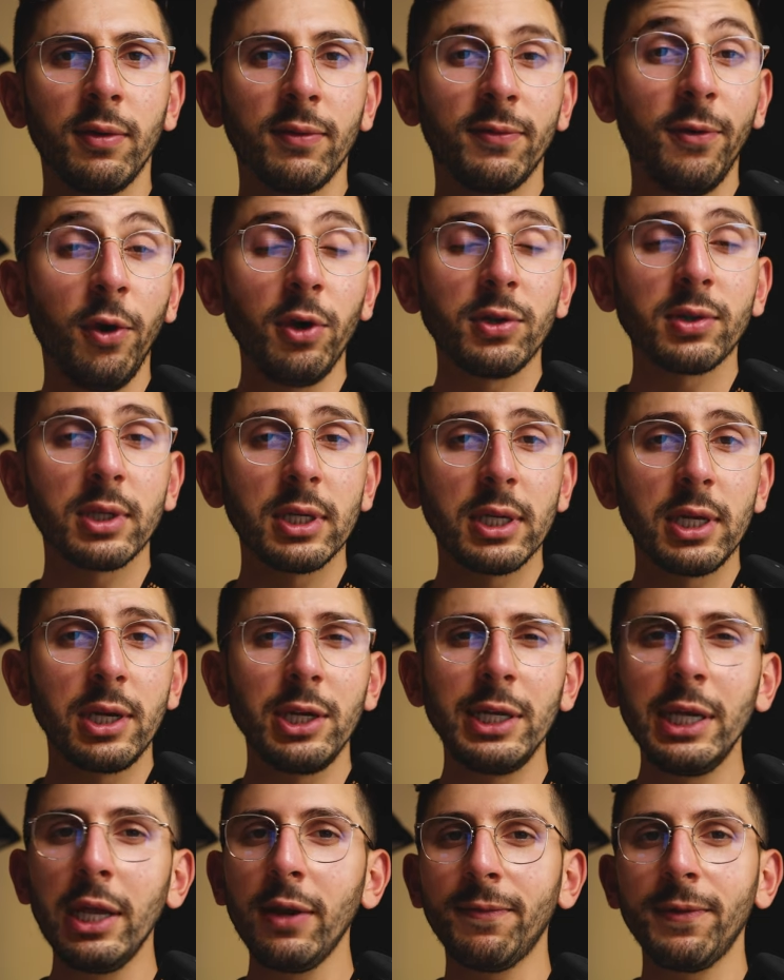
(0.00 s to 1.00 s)
Firstly,
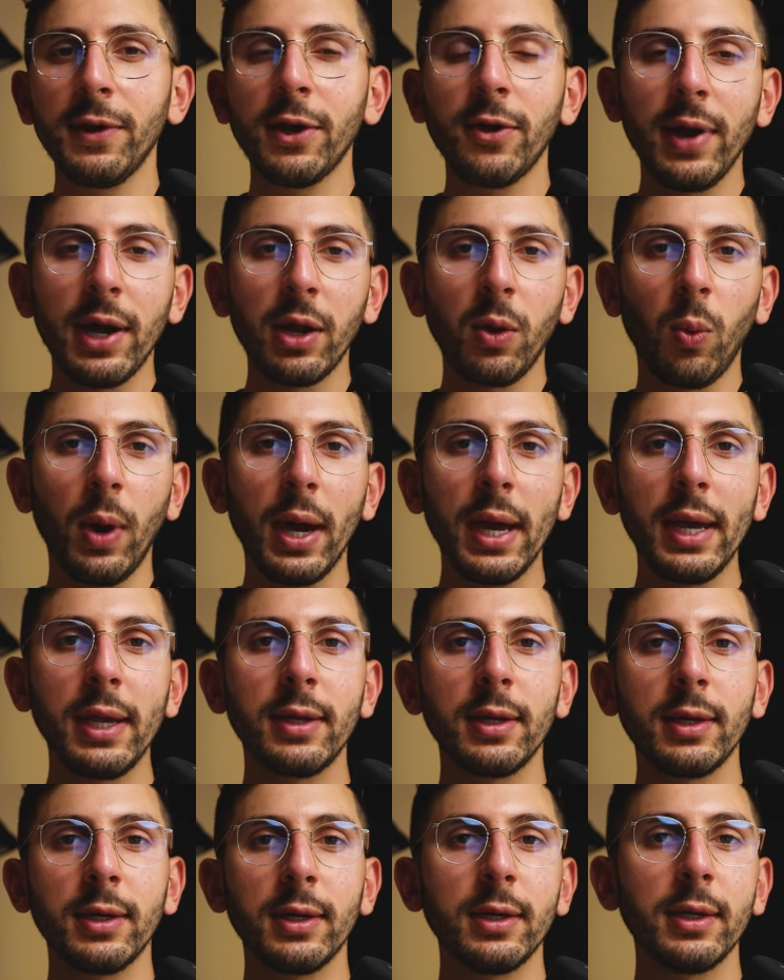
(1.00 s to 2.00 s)
you need to figure out a way
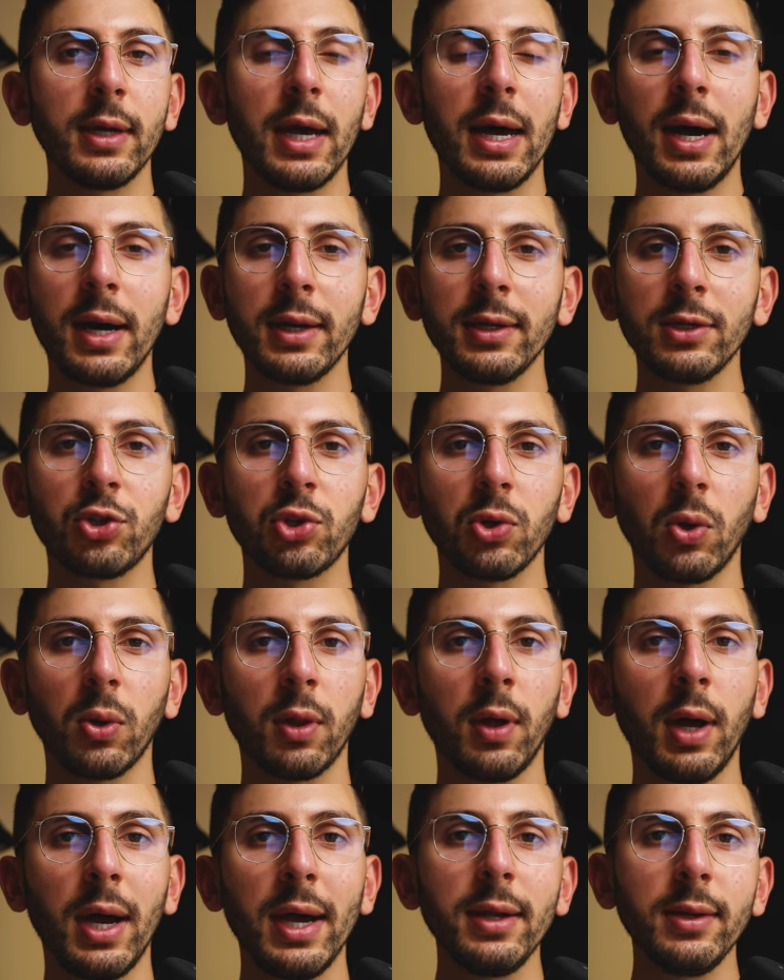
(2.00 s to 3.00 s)
to harness your
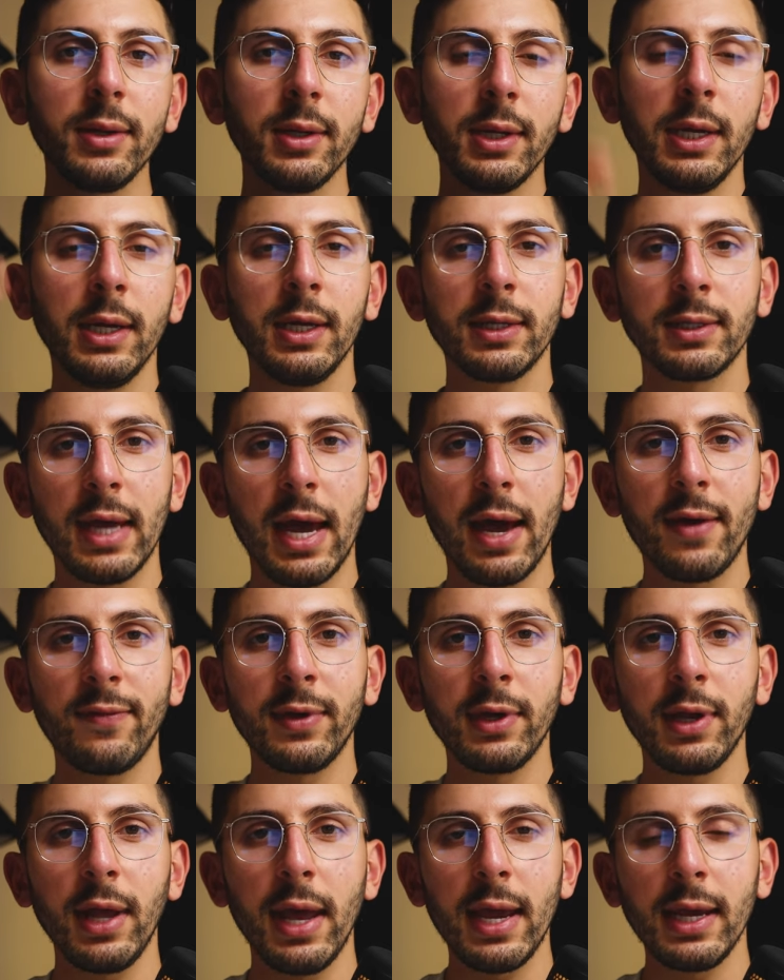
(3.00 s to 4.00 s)
light to have
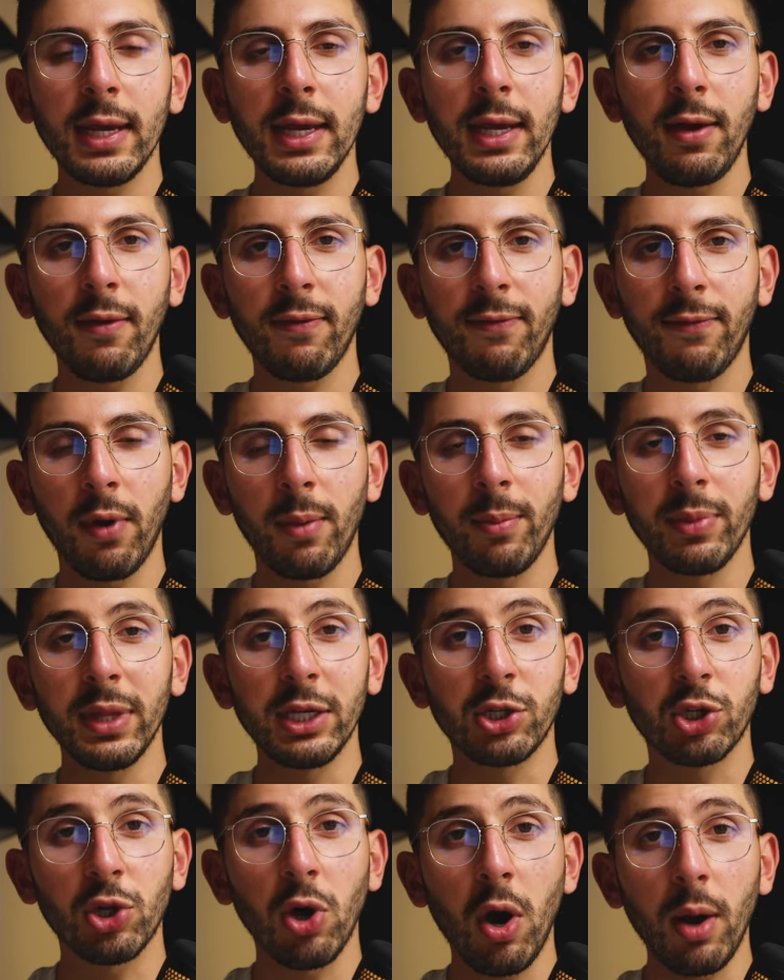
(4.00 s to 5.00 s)
it hanging from
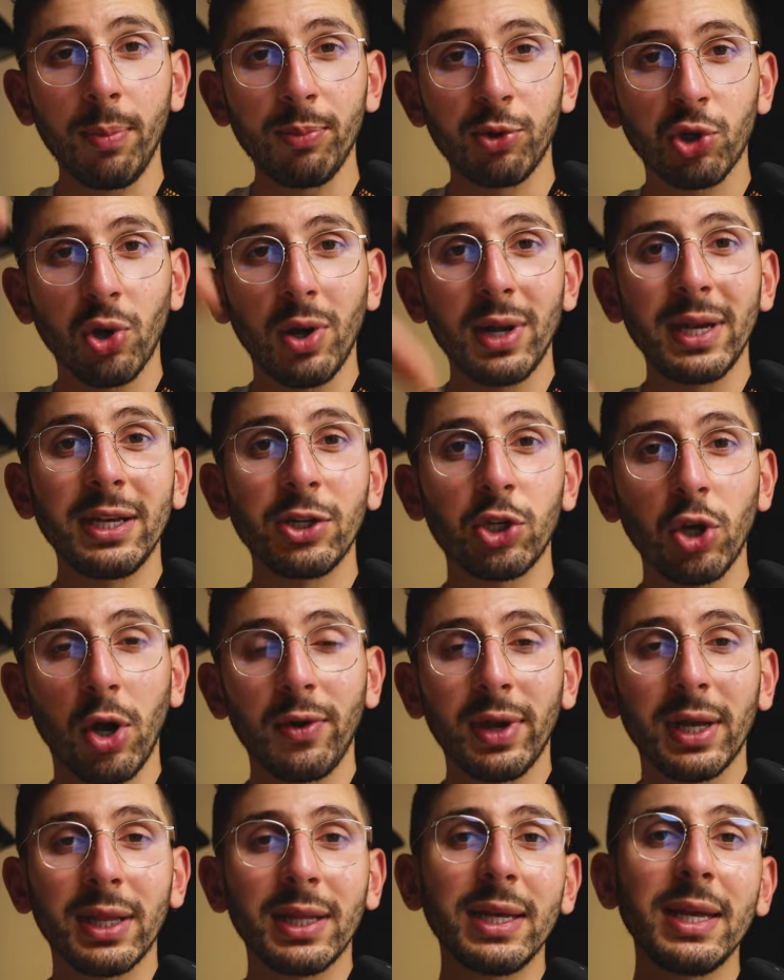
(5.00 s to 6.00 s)
the top, shining
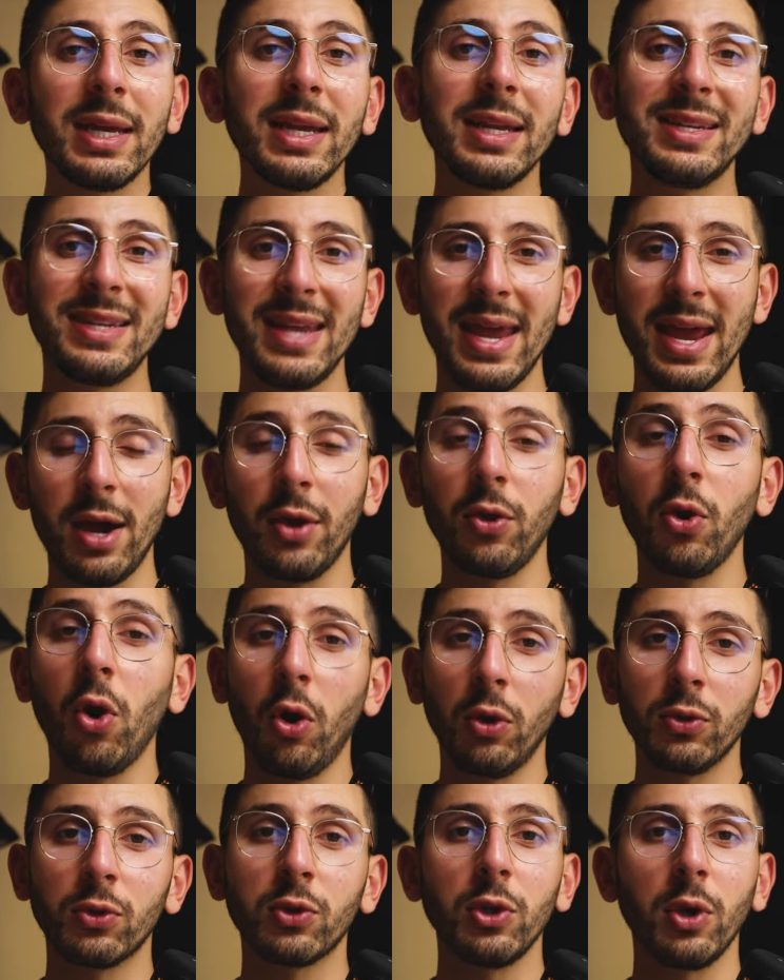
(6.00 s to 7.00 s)
directly down
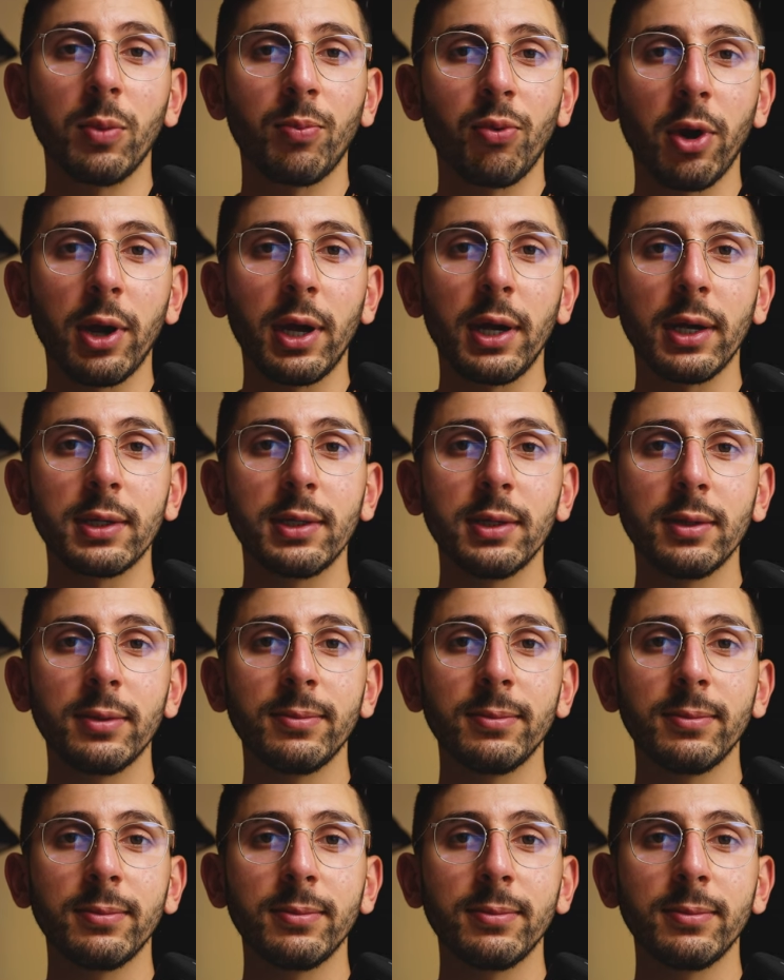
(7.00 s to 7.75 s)
onto your product.